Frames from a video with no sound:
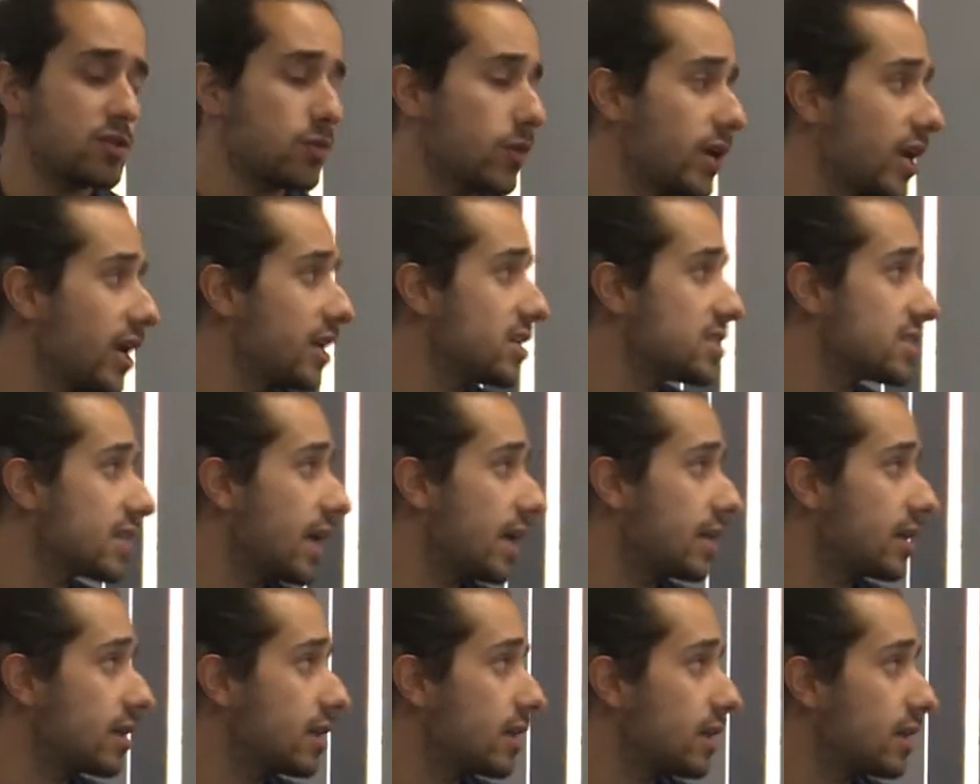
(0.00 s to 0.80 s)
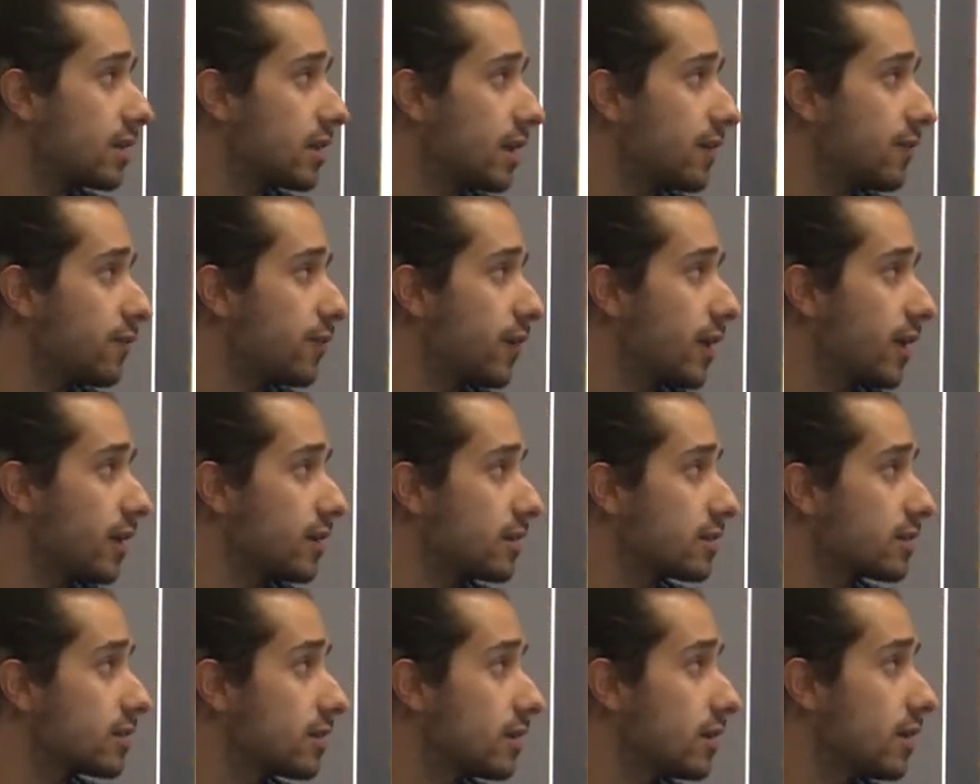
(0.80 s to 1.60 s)
when I studied it, I
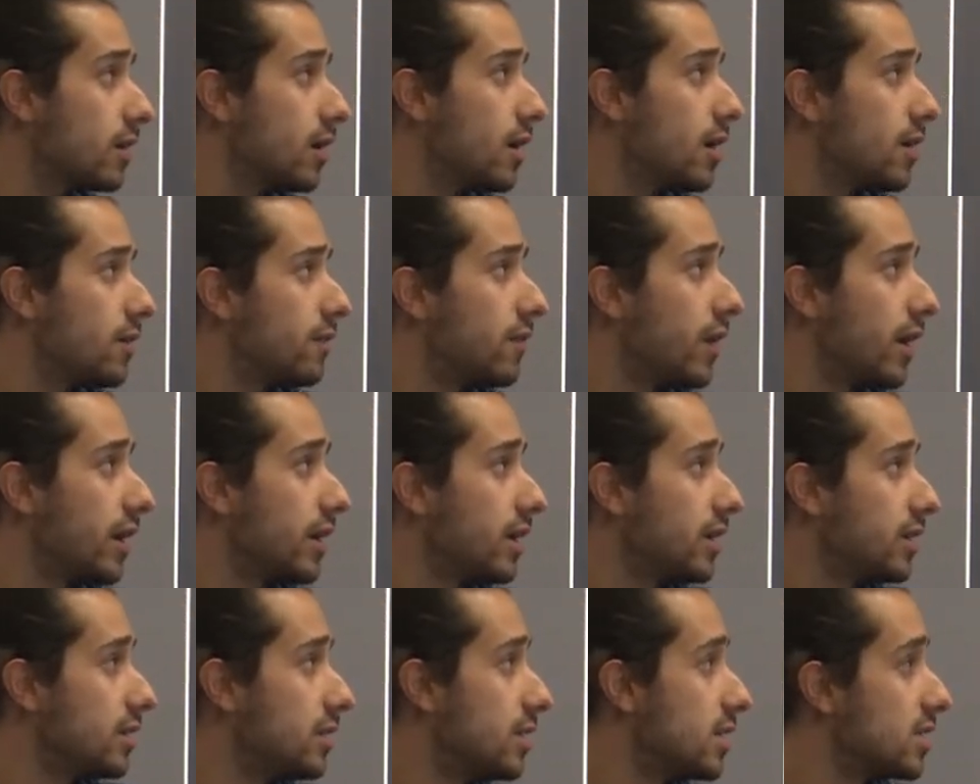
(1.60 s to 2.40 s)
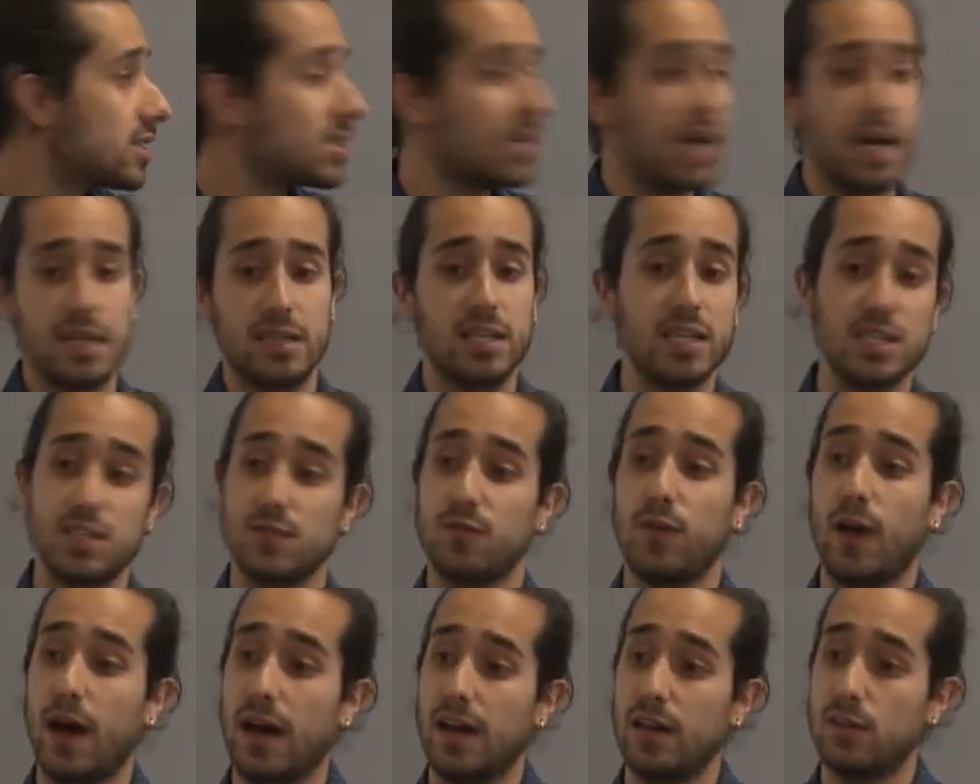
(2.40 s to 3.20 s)
felt very
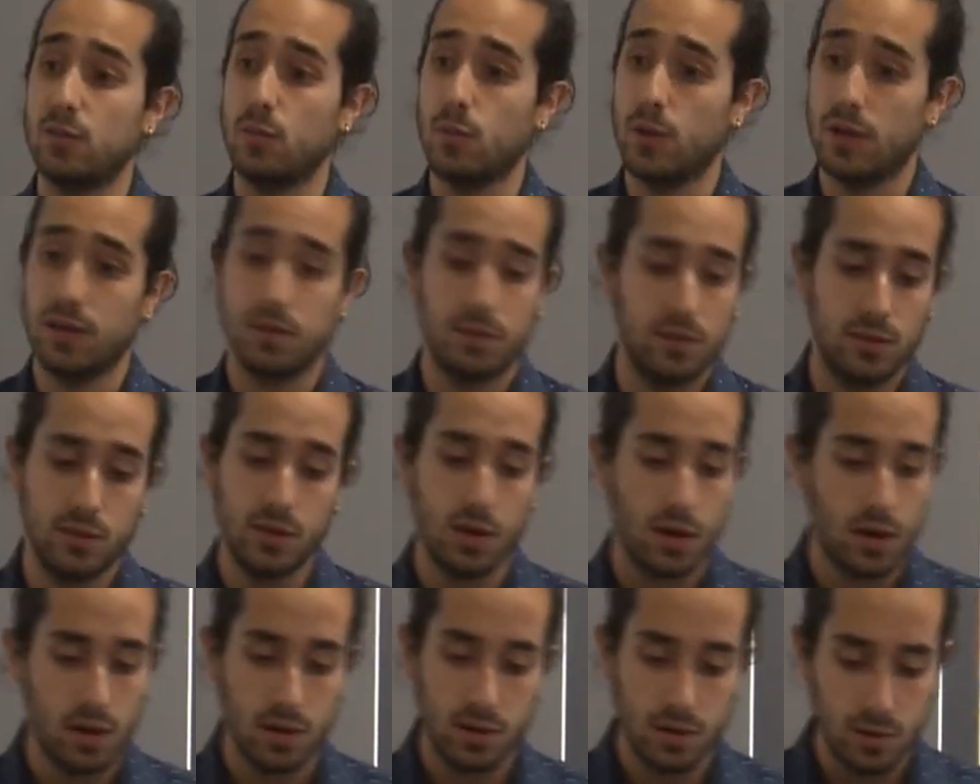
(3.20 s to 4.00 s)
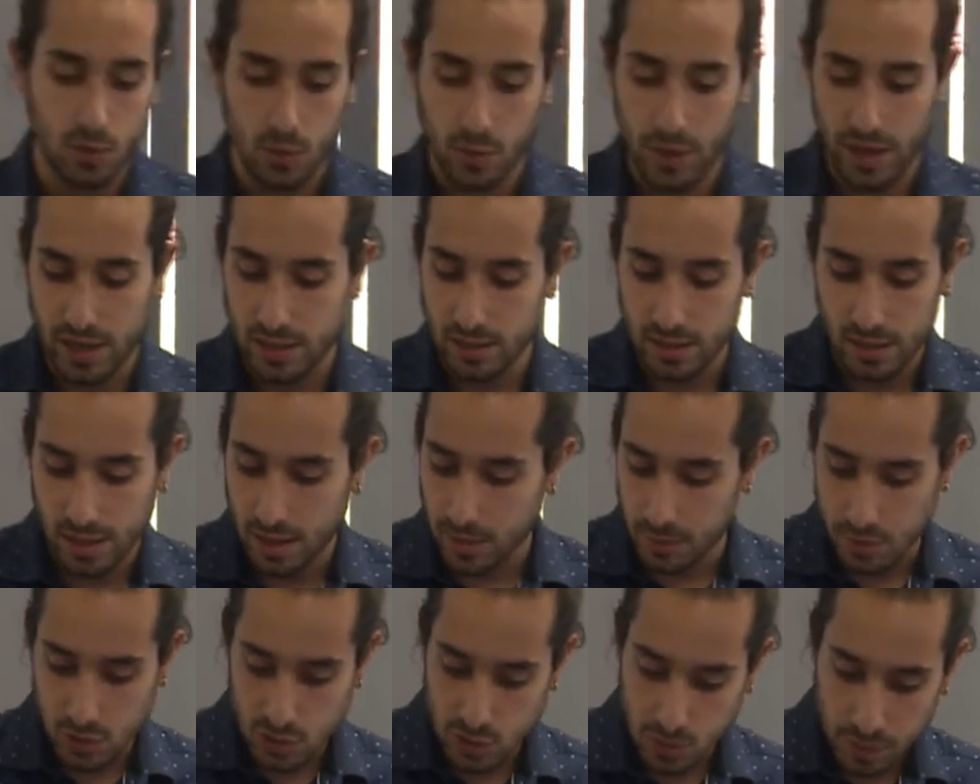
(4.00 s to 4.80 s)
dissatisfied with the, the way
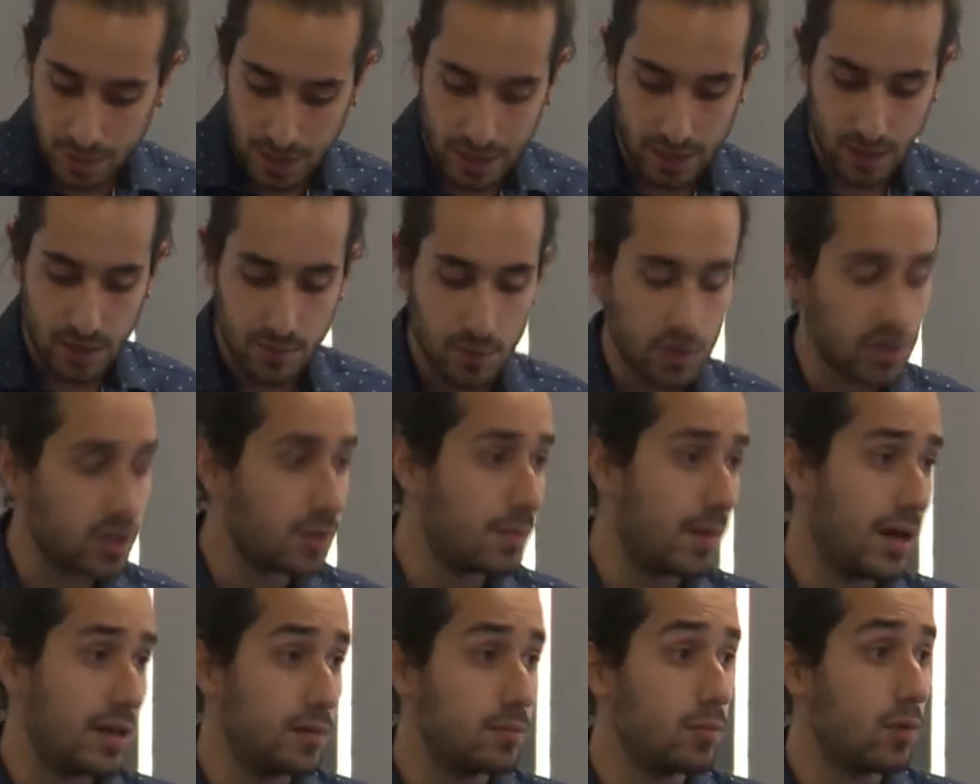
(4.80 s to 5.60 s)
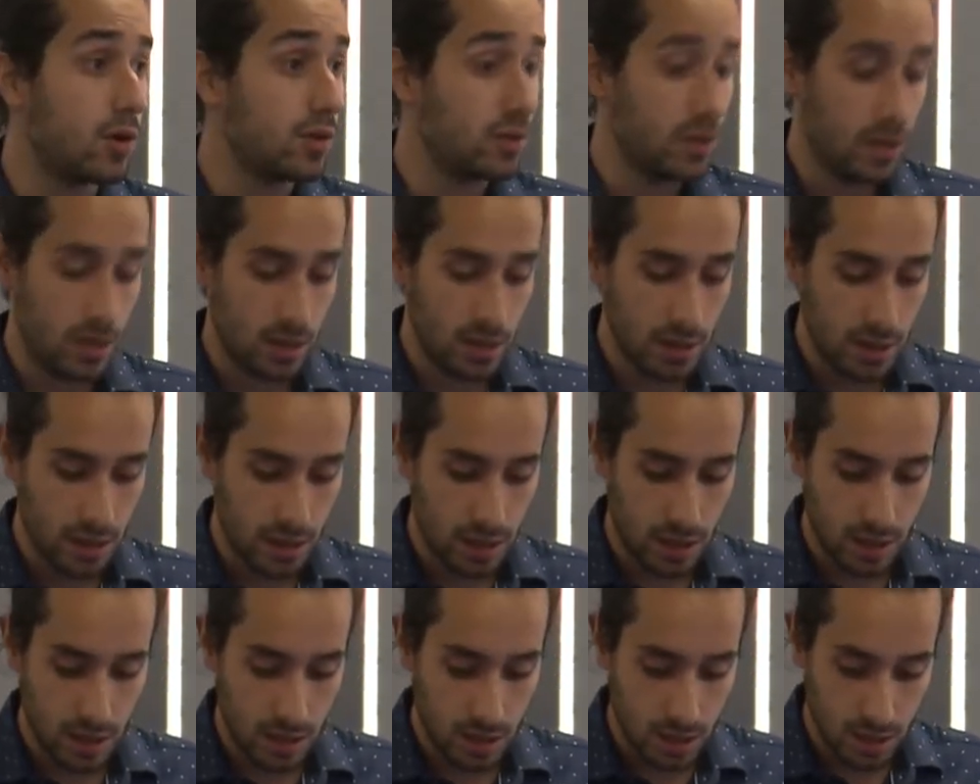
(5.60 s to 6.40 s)
labor supply, labor demand model
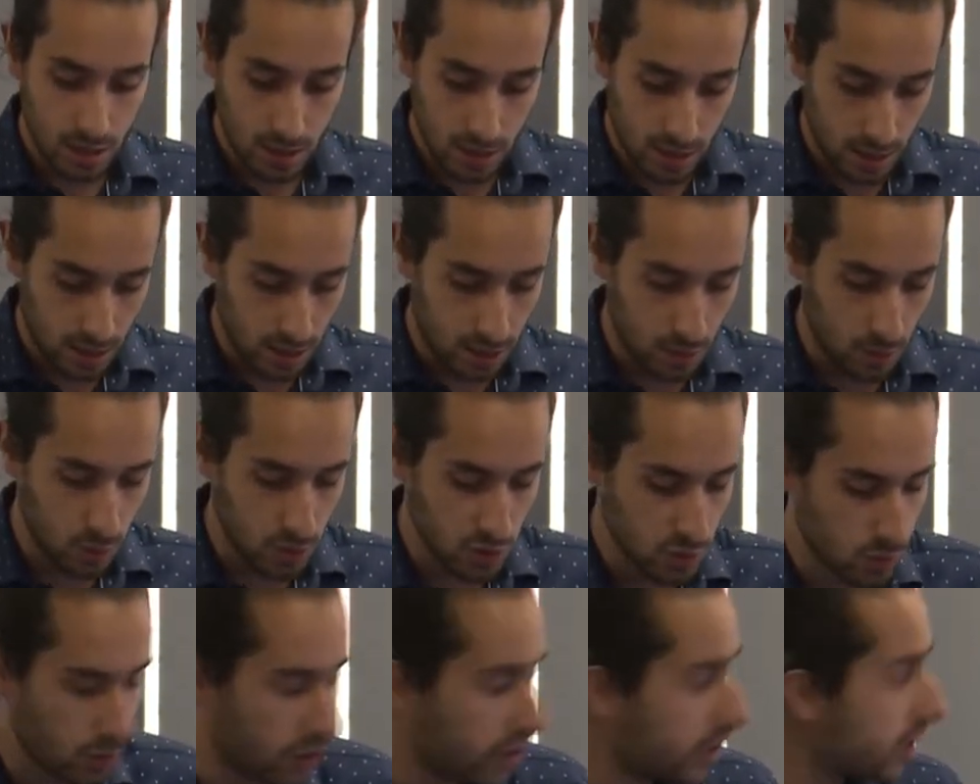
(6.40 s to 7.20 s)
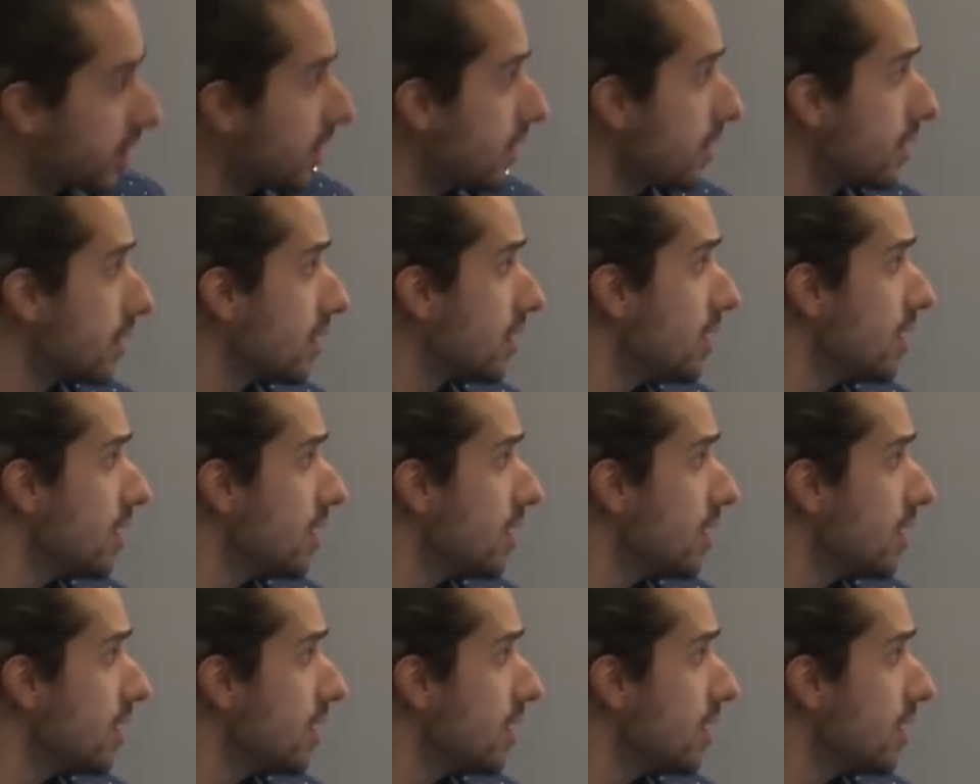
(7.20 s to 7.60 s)
eh, eh, was working.